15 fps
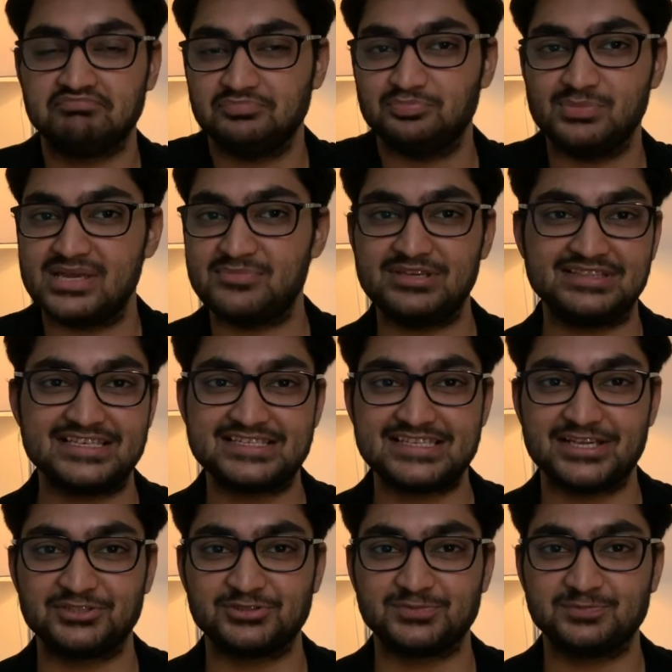maybe this
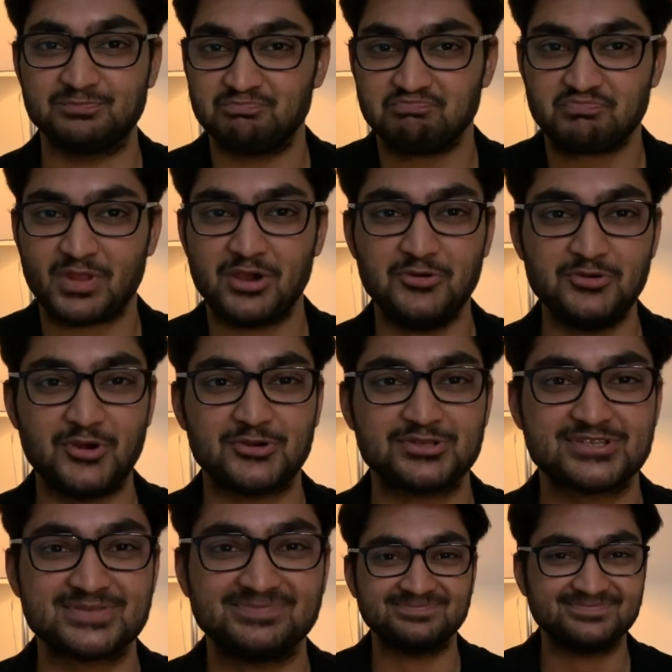session. Who knows?